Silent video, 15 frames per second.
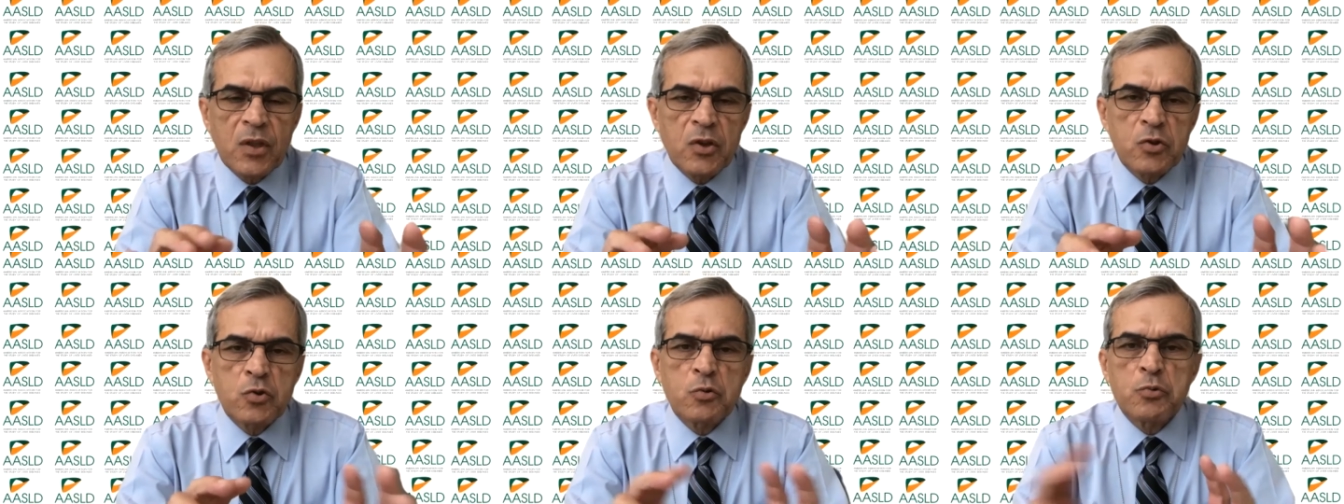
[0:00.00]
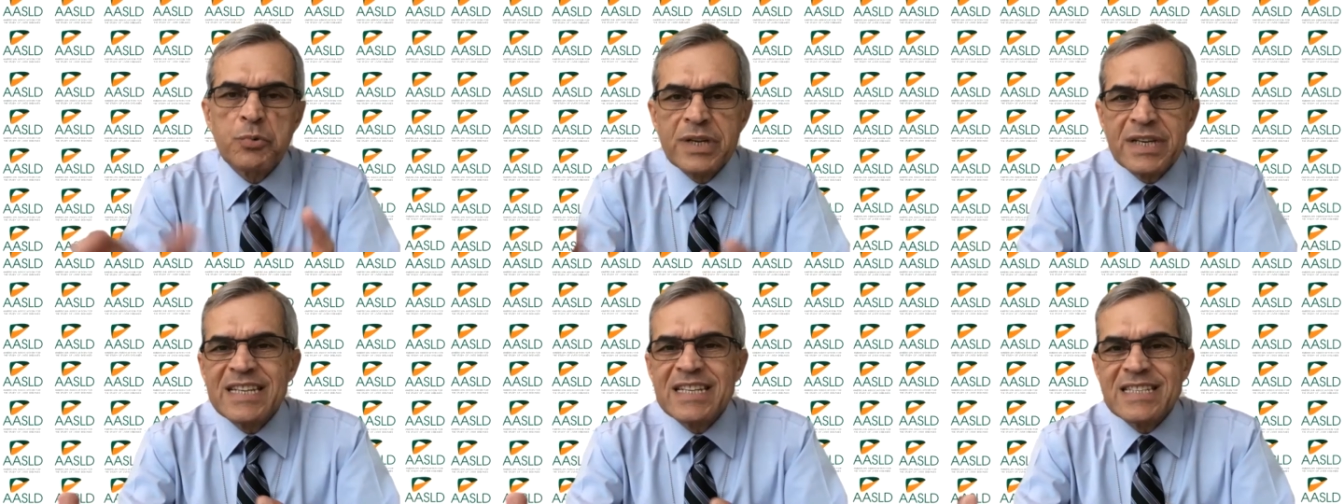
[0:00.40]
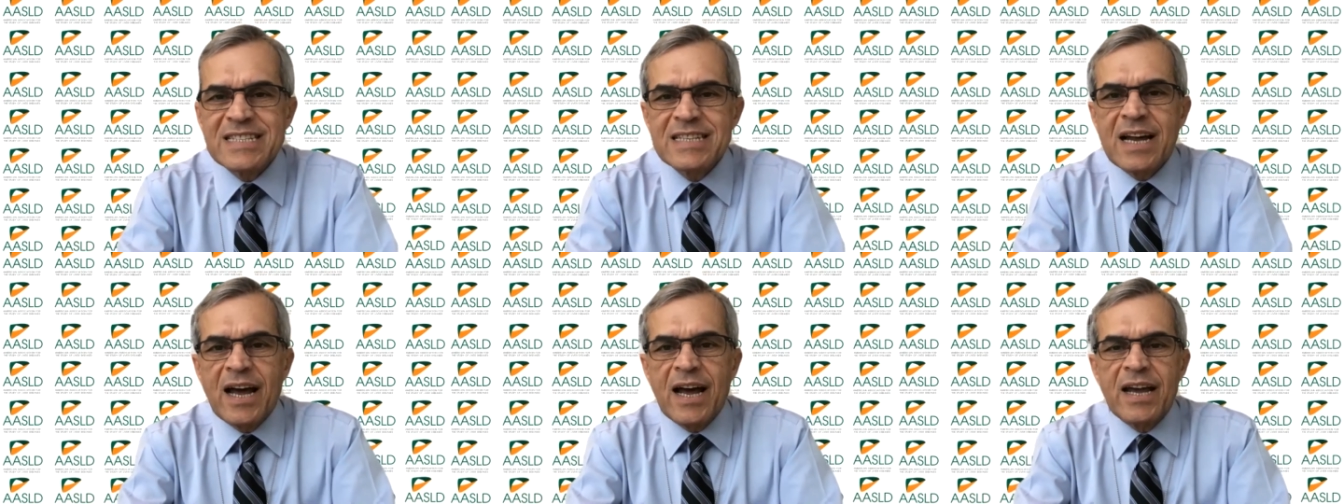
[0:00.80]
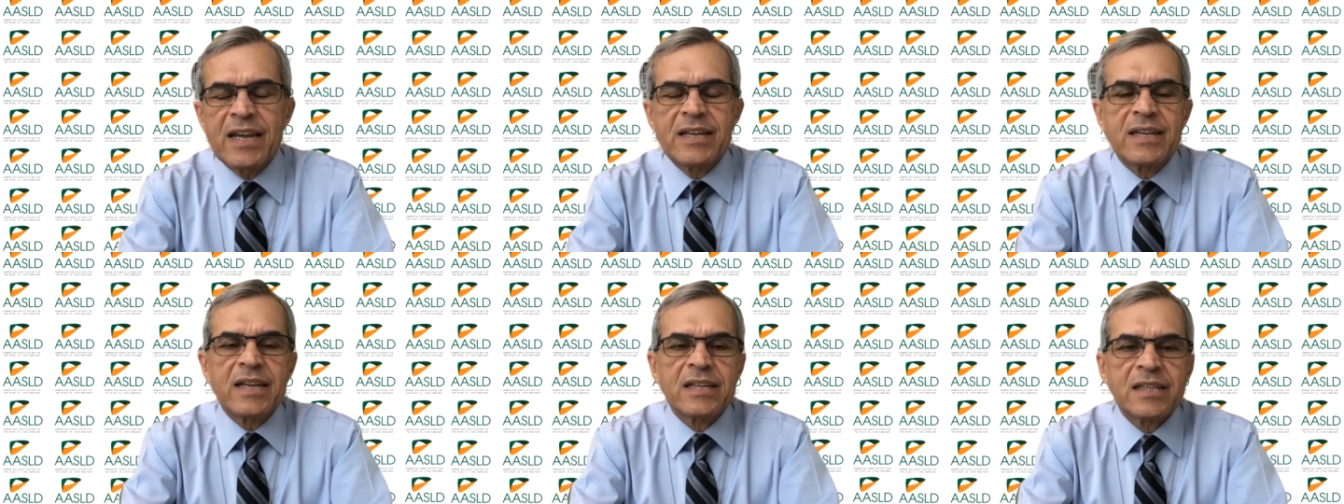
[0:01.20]
to redesign
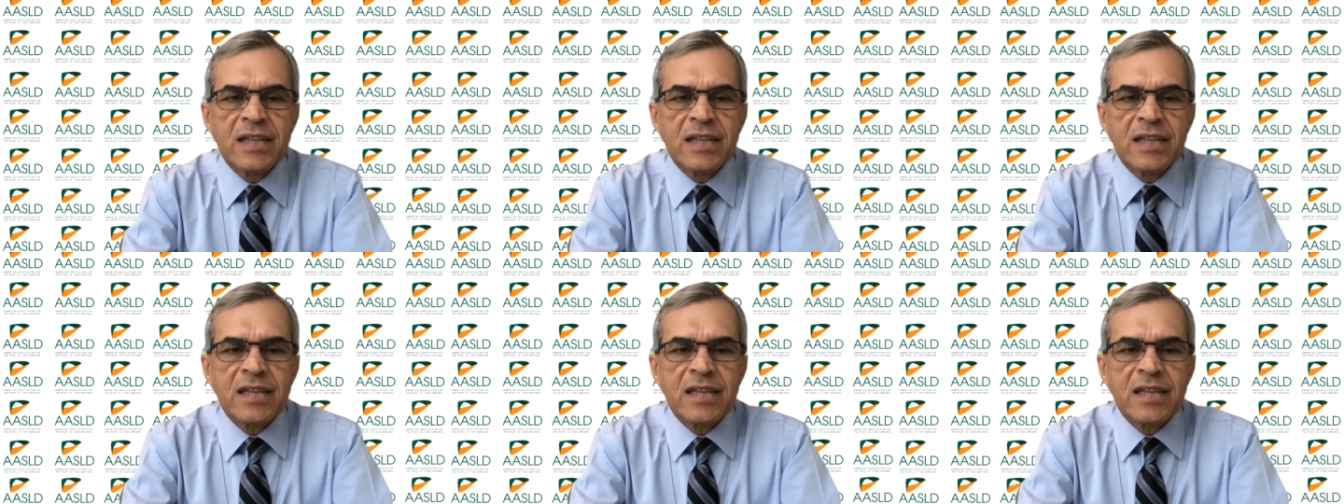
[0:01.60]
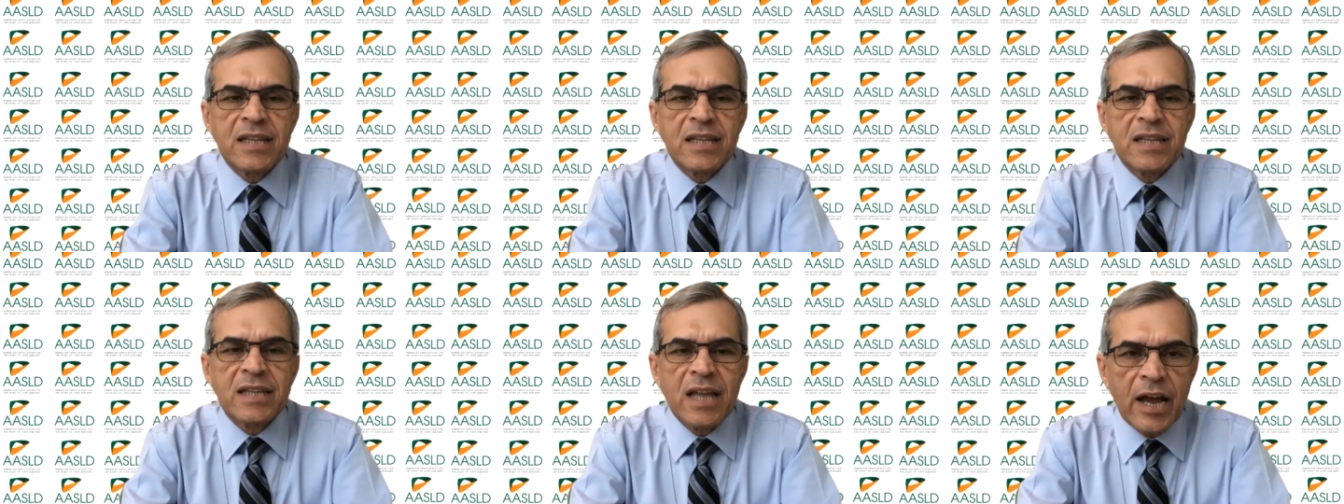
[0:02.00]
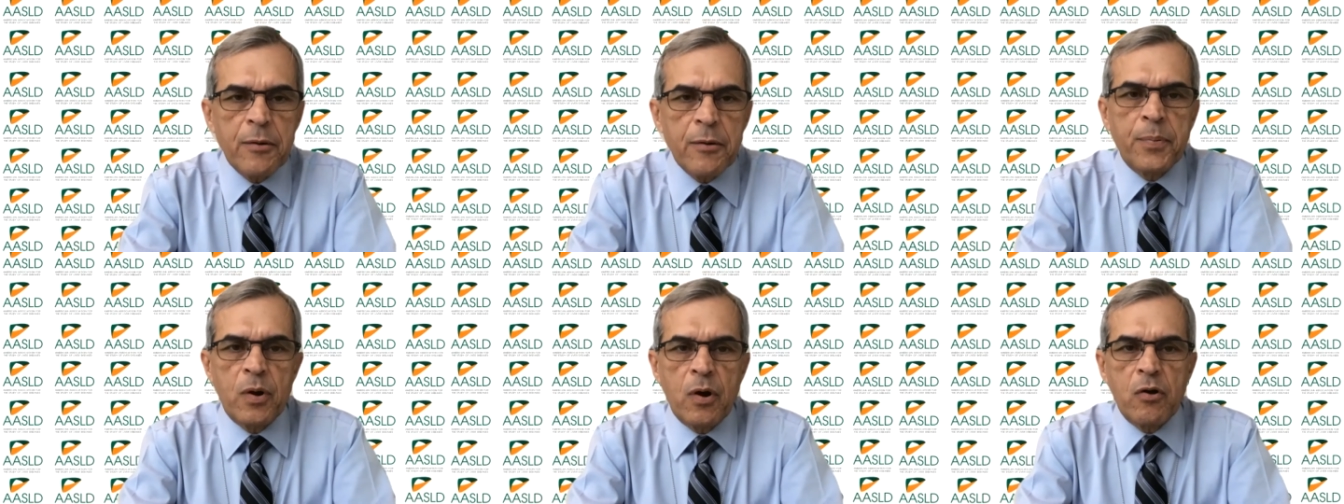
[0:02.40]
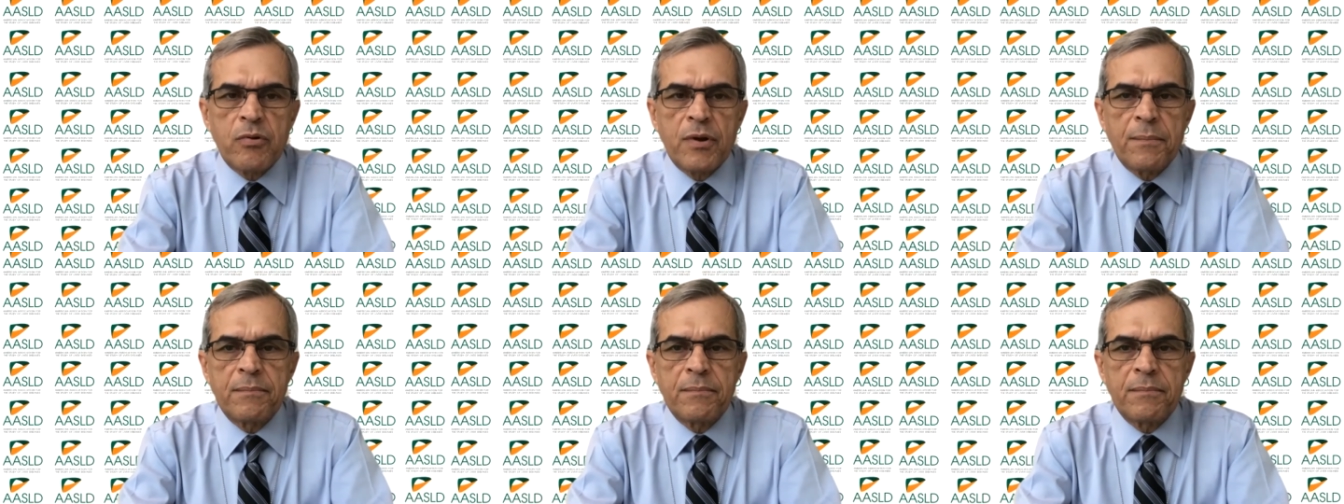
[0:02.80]
the entire program